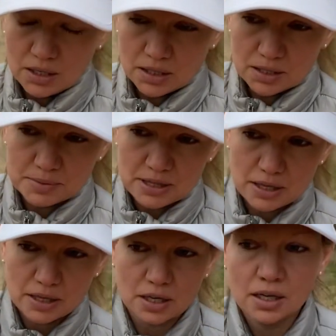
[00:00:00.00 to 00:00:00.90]
let me
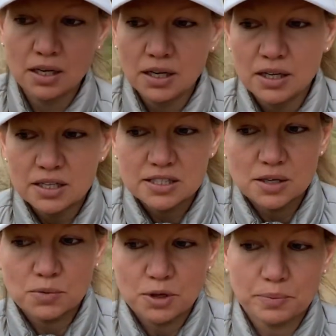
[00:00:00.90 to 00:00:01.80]
think,
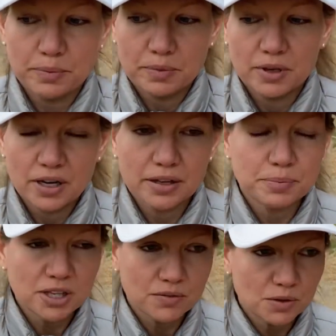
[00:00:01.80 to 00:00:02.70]
somewhere, I
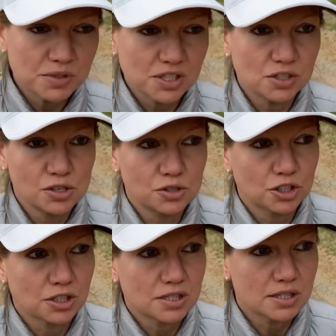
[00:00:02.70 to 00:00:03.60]
believe it was in New
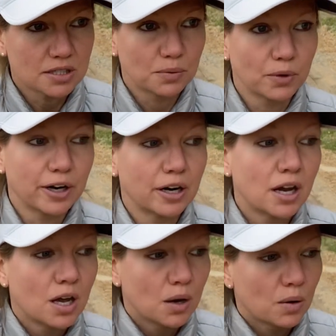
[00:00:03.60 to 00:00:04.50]
Jersey somewhere.
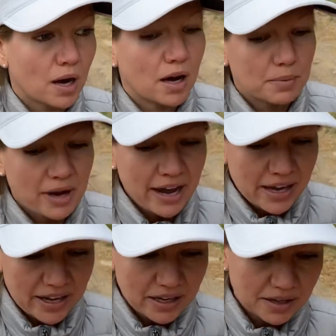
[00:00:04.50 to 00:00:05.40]
Um, I
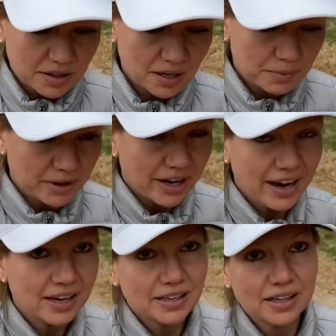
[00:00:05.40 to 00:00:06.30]
had been
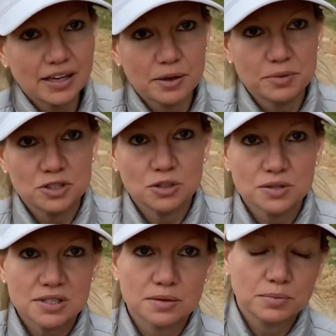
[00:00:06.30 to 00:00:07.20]
hiking, I've been
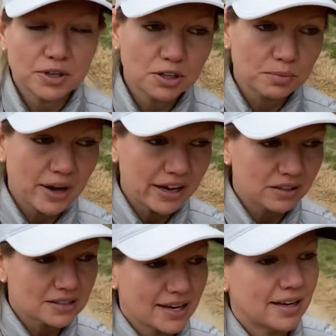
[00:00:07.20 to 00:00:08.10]
doing some bigger mile
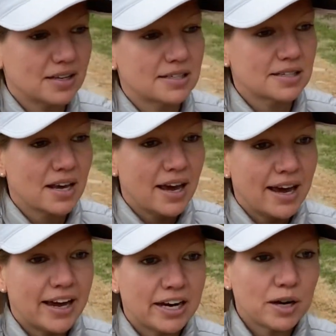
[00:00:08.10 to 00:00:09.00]
days,
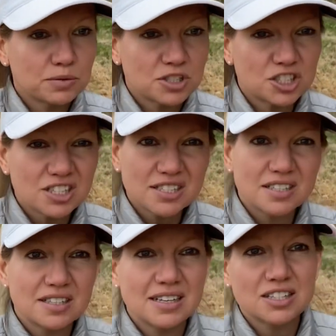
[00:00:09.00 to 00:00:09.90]
and I was just
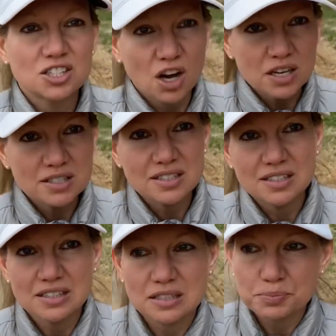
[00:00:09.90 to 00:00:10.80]
exhausted
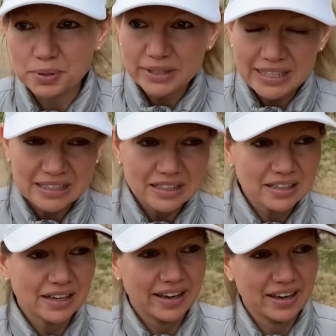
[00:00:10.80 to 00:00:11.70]
and
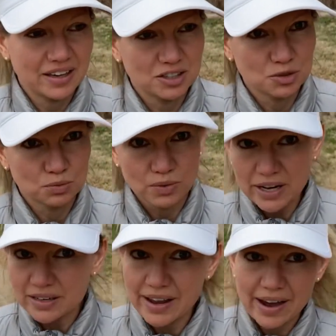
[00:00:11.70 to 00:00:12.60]
depleted and
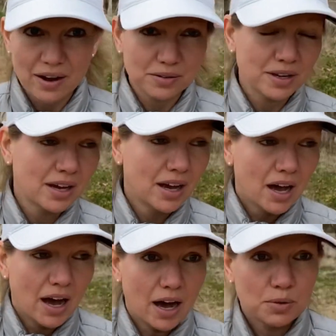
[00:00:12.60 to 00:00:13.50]
run down.
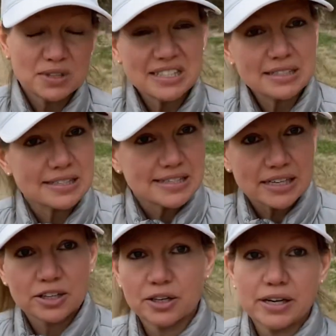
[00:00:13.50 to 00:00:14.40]
I wasn't
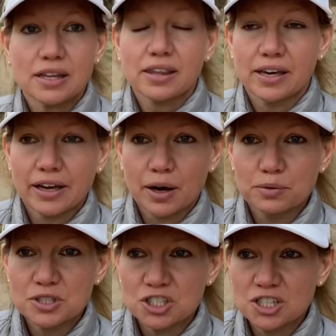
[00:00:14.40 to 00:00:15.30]
sick or anything, I
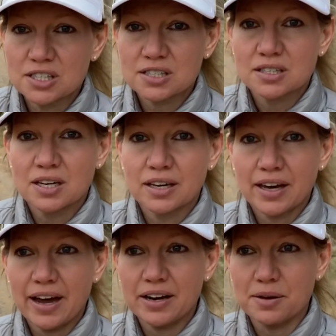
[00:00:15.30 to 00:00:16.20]
was just
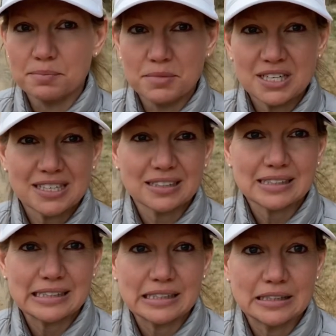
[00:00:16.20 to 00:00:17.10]
kind of
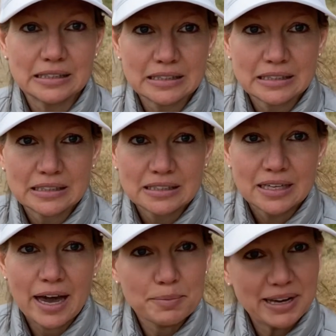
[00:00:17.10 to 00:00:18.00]
mentally
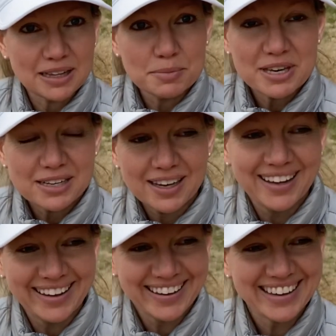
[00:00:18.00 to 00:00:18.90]
at my limit.
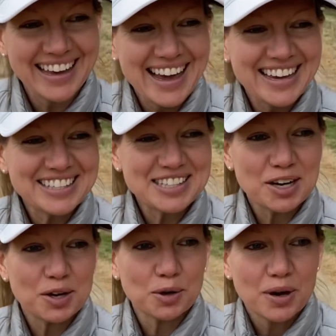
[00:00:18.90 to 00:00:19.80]

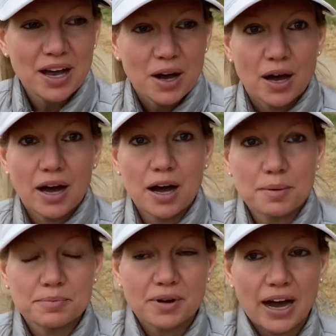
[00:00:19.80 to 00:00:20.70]
So
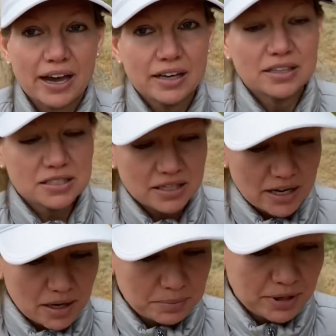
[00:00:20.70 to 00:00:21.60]
um, I ended
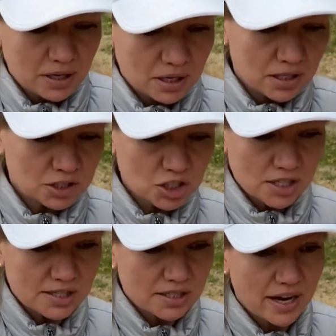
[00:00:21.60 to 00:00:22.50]
up
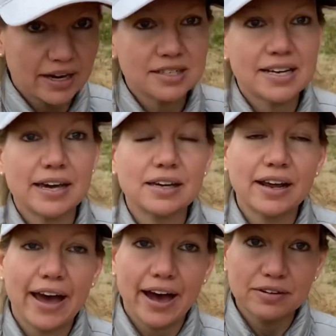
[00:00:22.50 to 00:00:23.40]
just kind of taking a
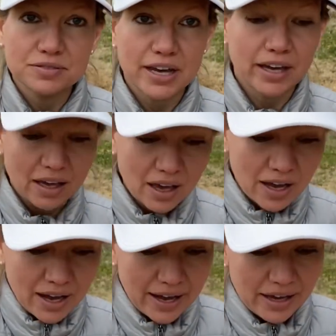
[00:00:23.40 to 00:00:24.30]
half day,
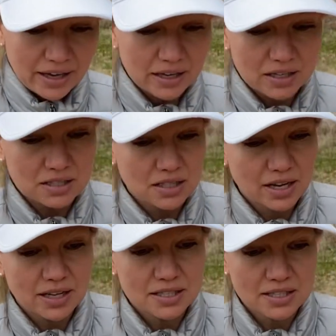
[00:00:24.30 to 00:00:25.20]
and
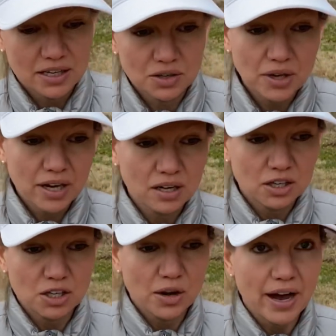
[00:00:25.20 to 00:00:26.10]
I said, okay,
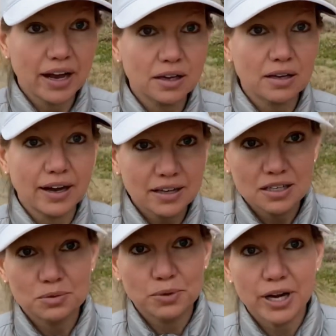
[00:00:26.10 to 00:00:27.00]
you know, I, I
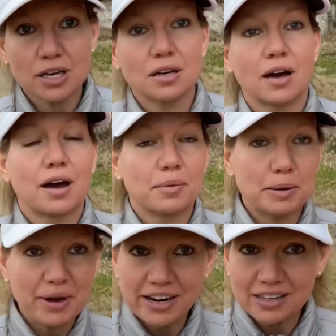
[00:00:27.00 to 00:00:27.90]
need a break. My
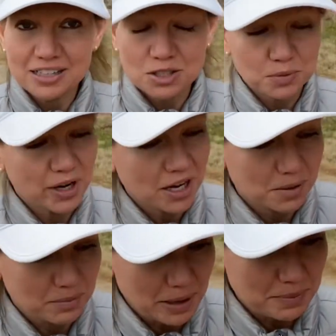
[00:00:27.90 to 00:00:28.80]
body needs a break,
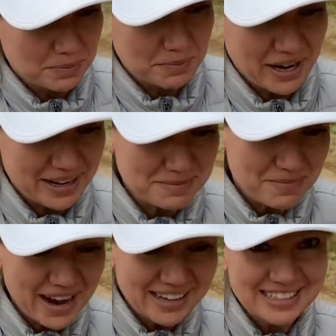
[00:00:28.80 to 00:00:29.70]
my, my
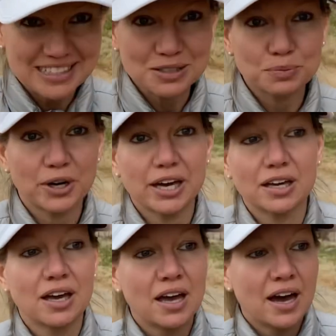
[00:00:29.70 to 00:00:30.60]
mind needs a
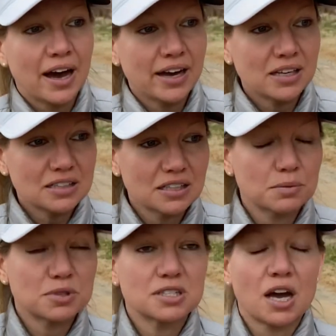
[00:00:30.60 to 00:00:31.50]
break. I ended
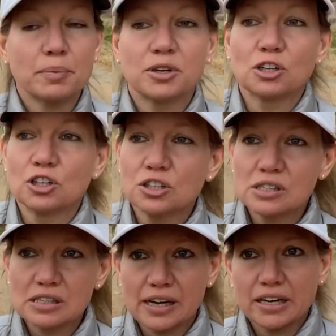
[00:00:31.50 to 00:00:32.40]
up stopping
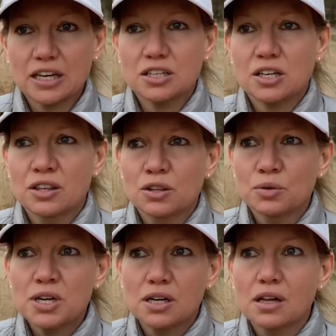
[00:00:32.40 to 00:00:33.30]
early, like at
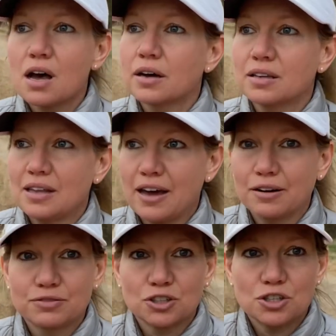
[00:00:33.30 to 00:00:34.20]
three o'clock in the
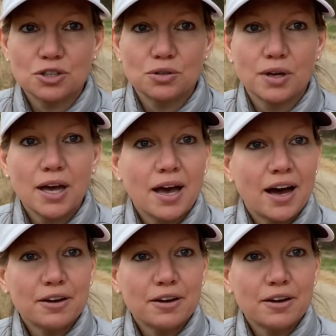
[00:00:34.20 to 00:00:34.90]
afternoon. I